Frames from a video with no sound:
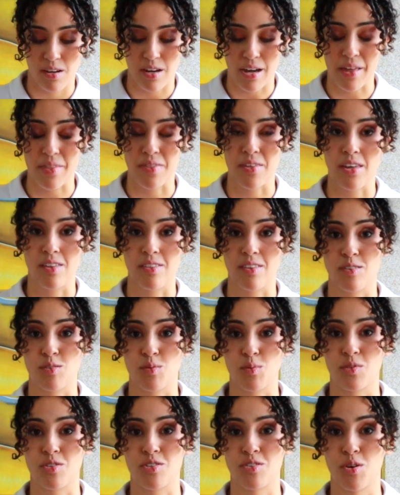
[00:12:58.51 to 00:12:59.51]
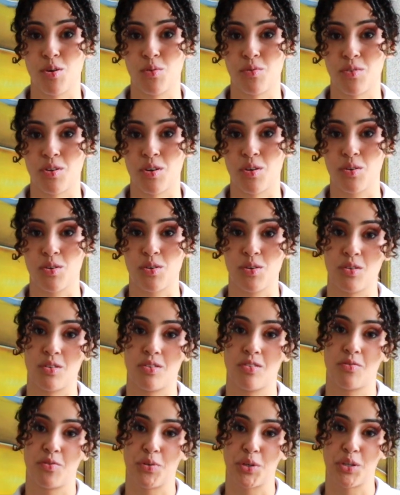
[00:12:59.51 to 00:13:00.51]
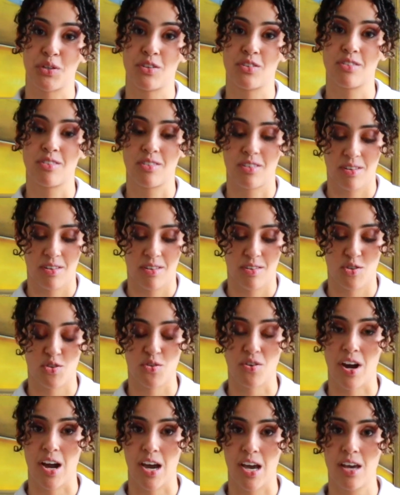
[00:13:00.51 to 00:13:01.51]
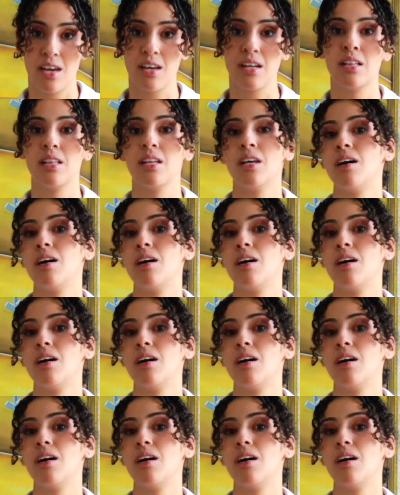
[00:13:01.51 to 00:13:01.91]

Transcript: I think this was an overall good first try.